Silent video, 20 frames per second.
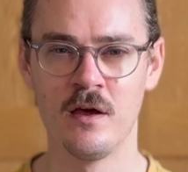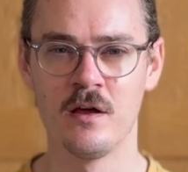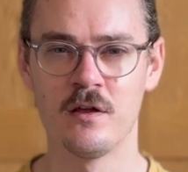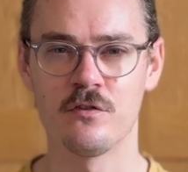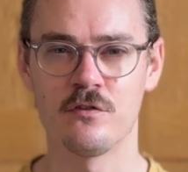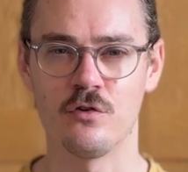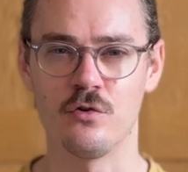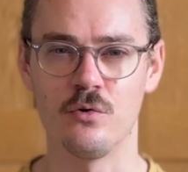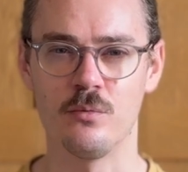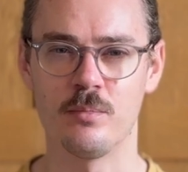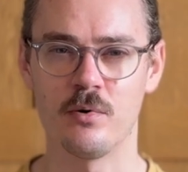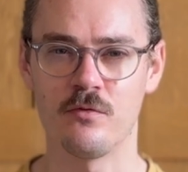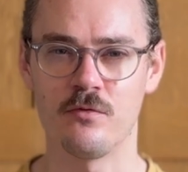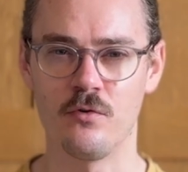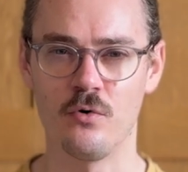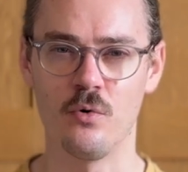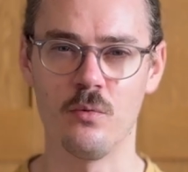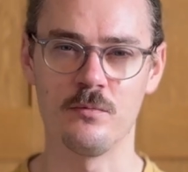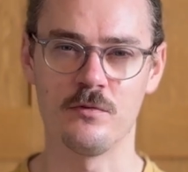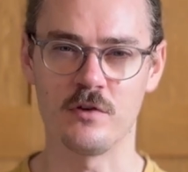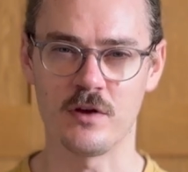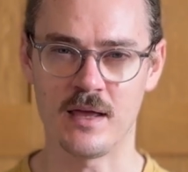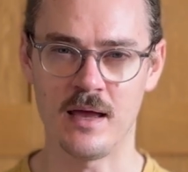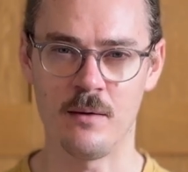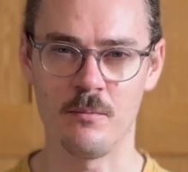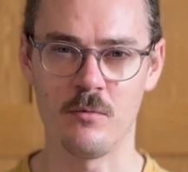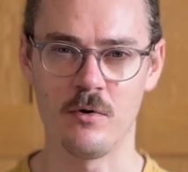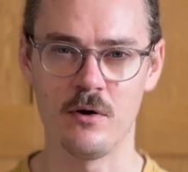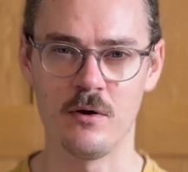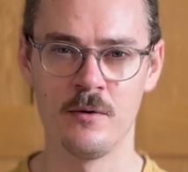to perform to
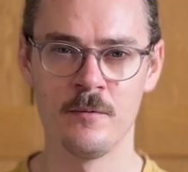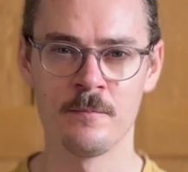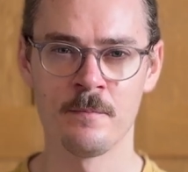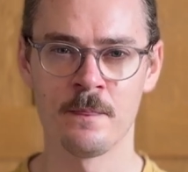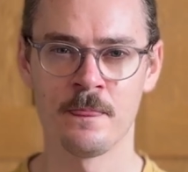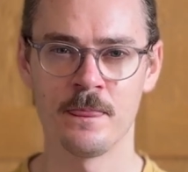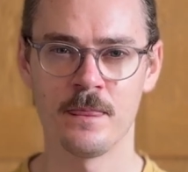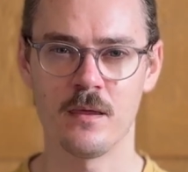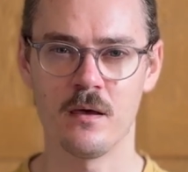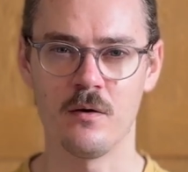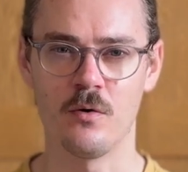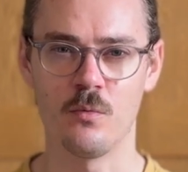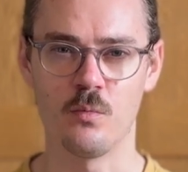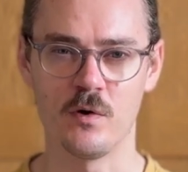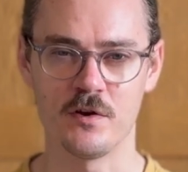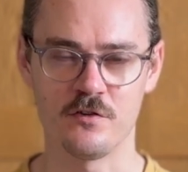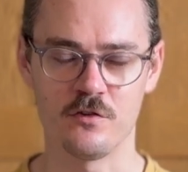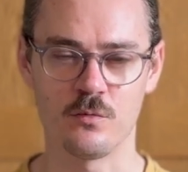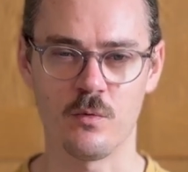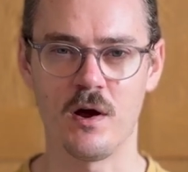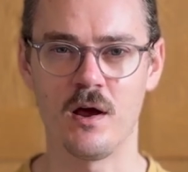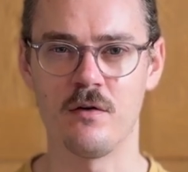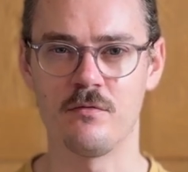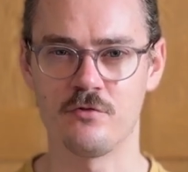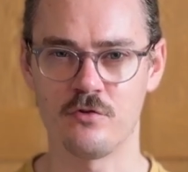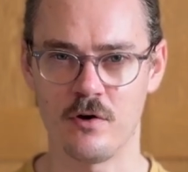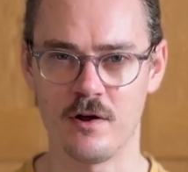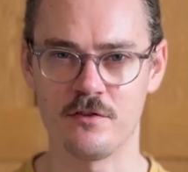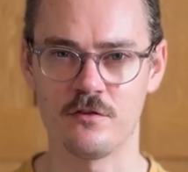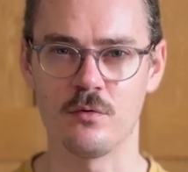camera, which is why I've
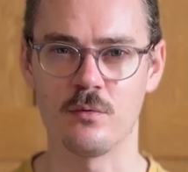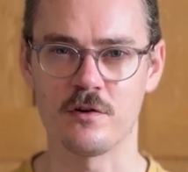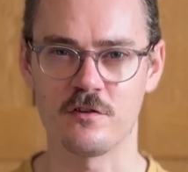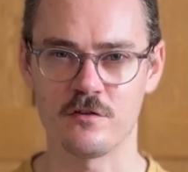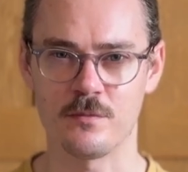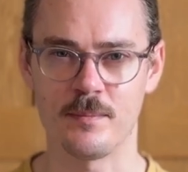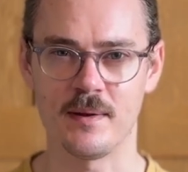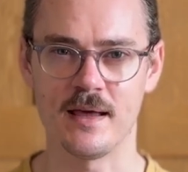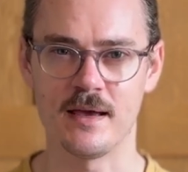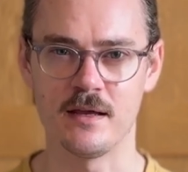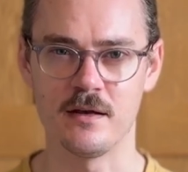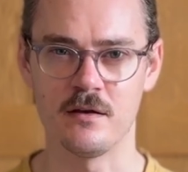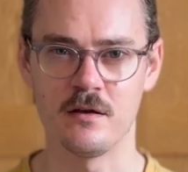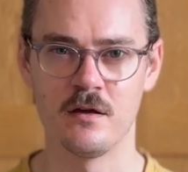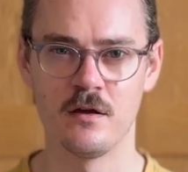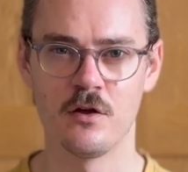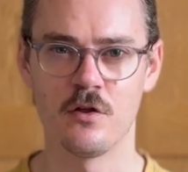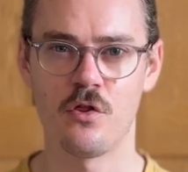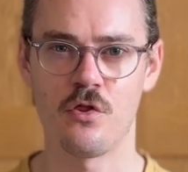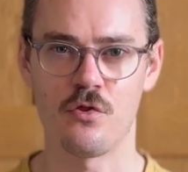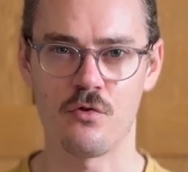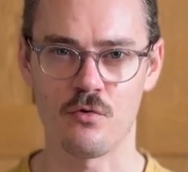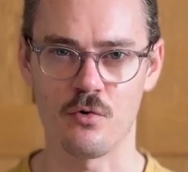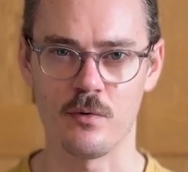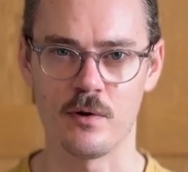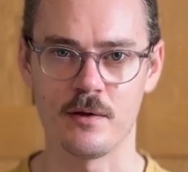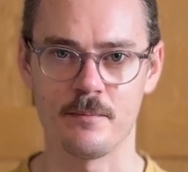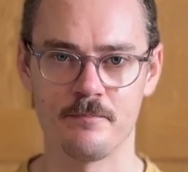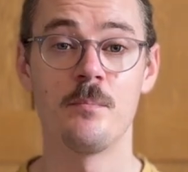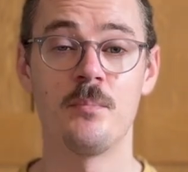tried to explain through it.